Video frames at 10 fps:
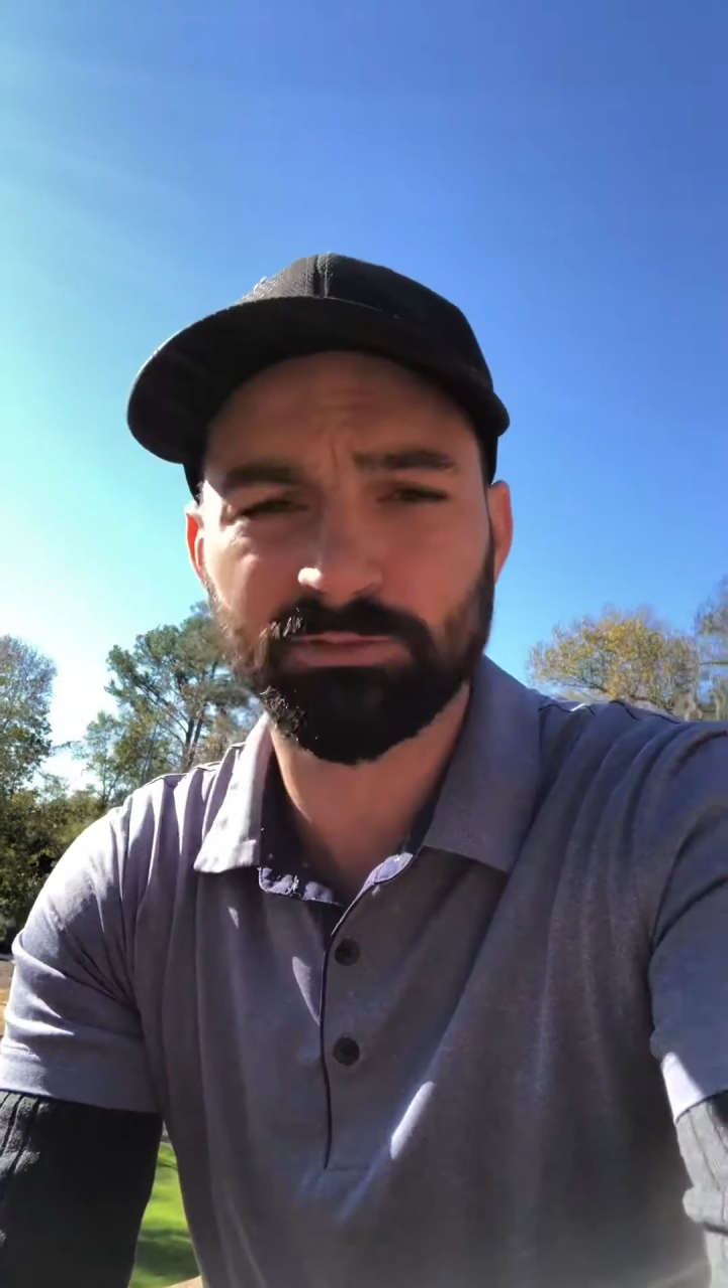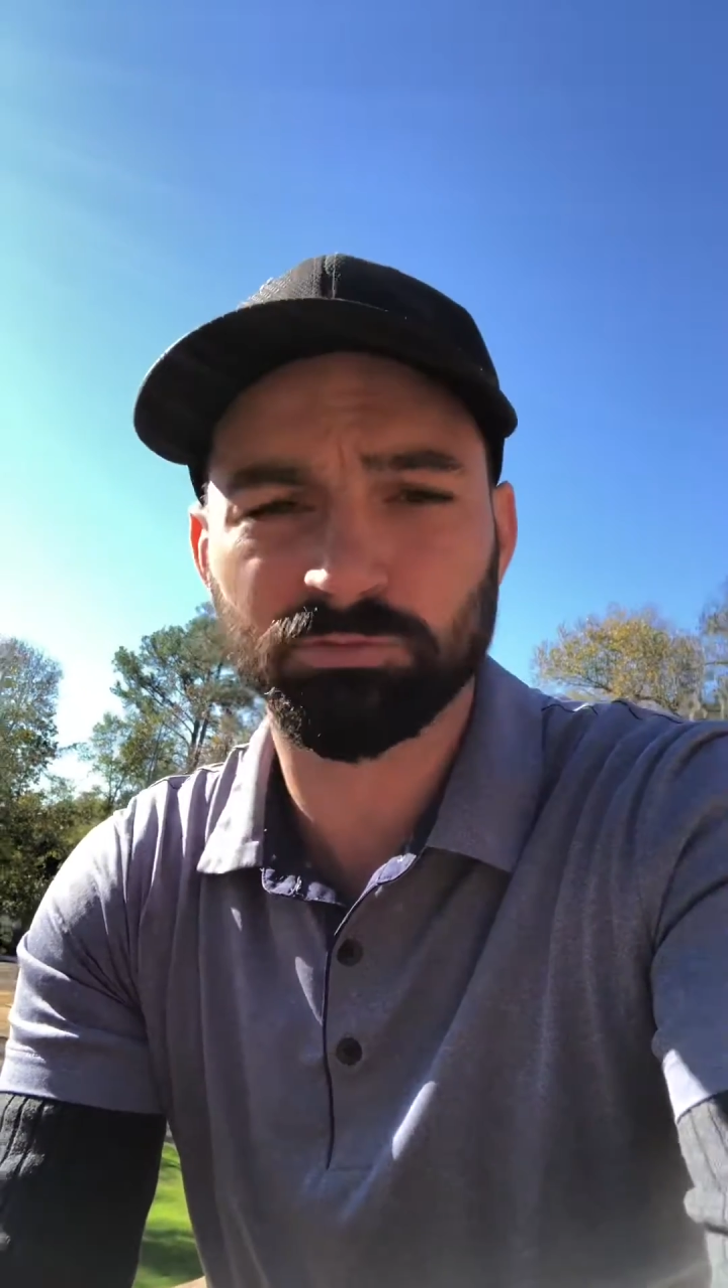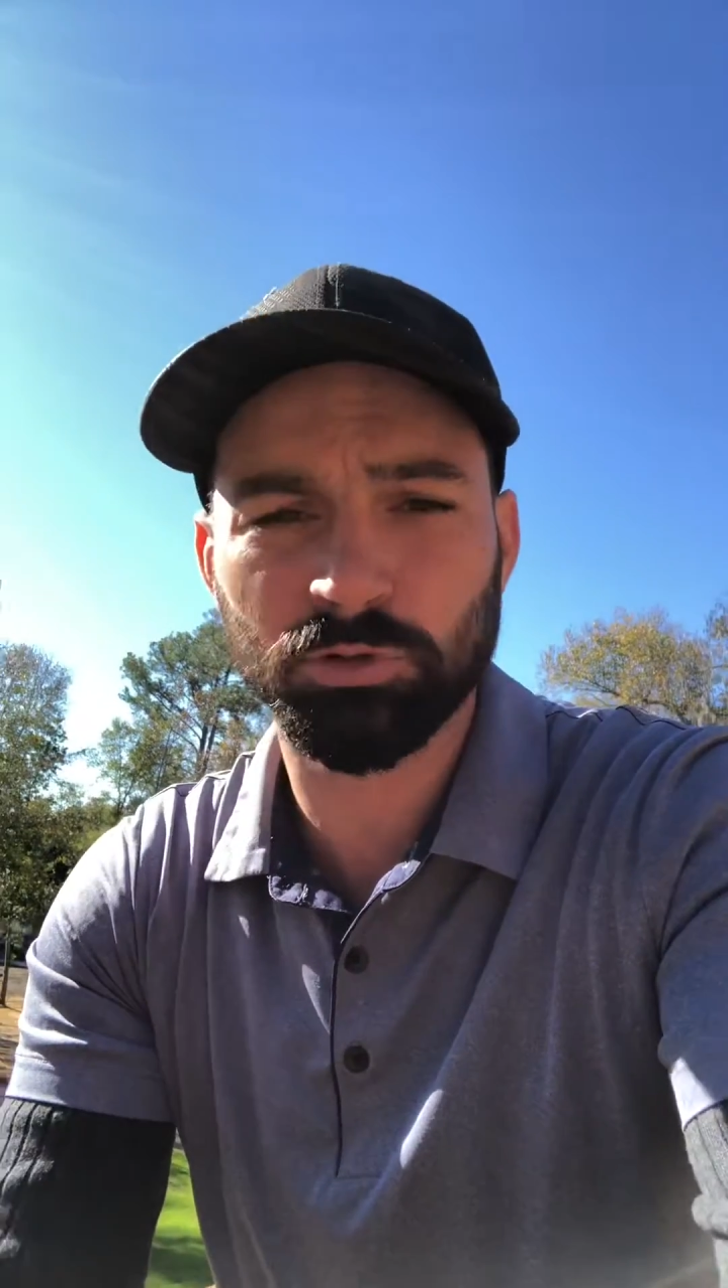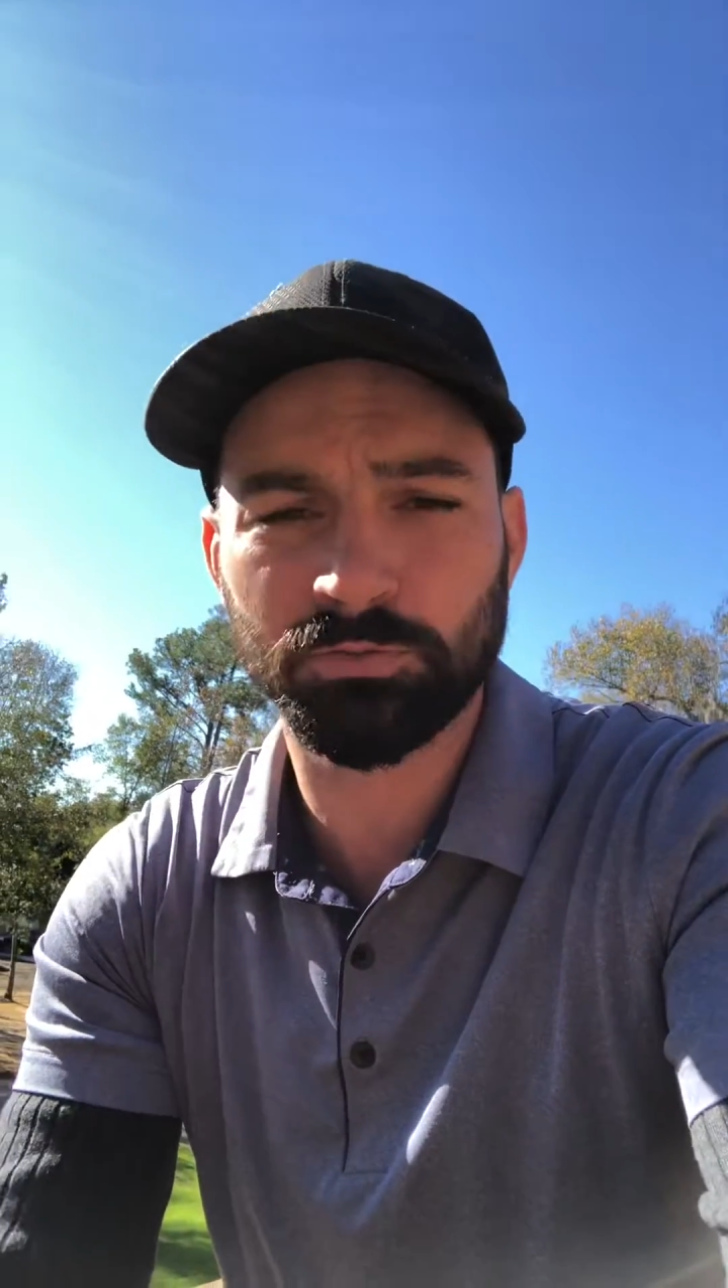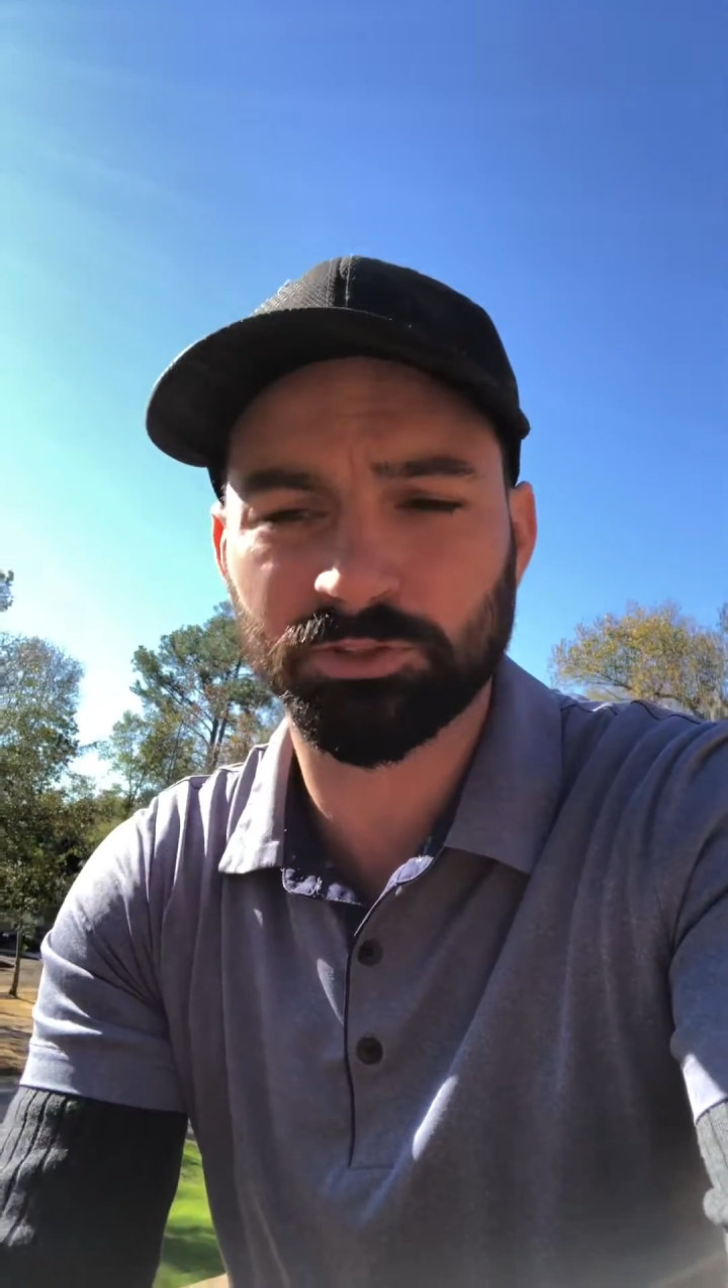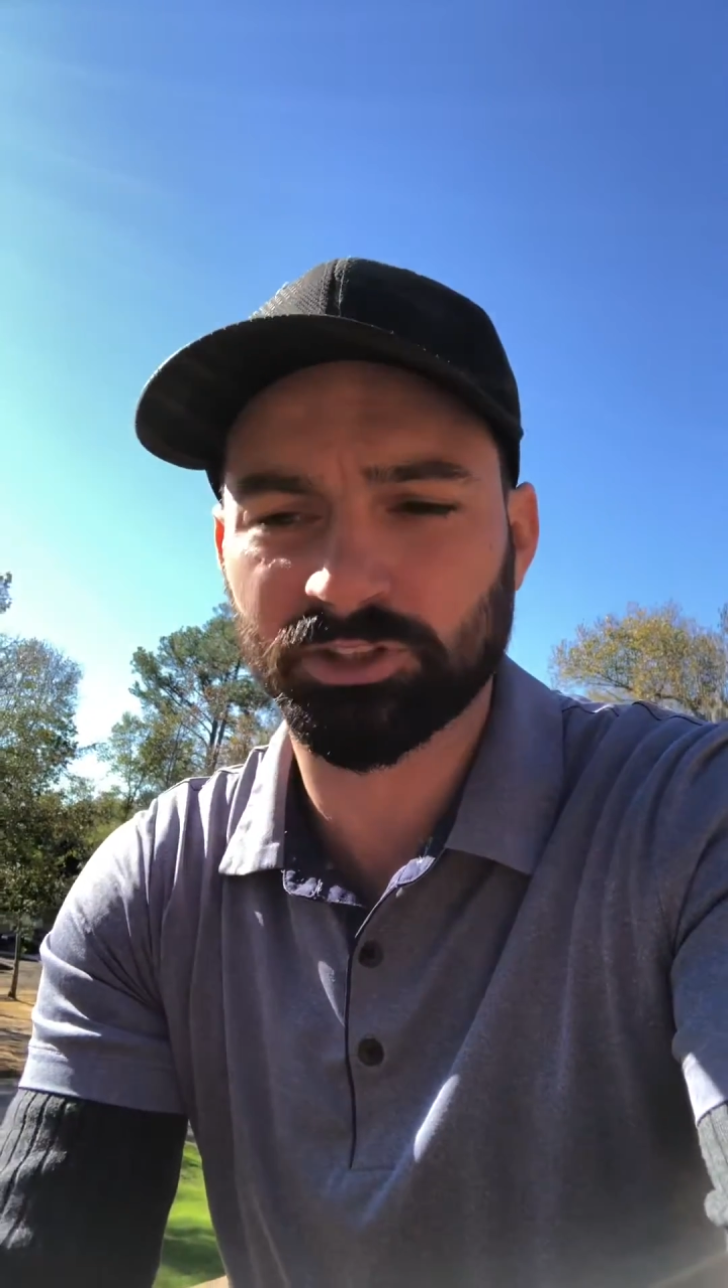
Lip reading: roofs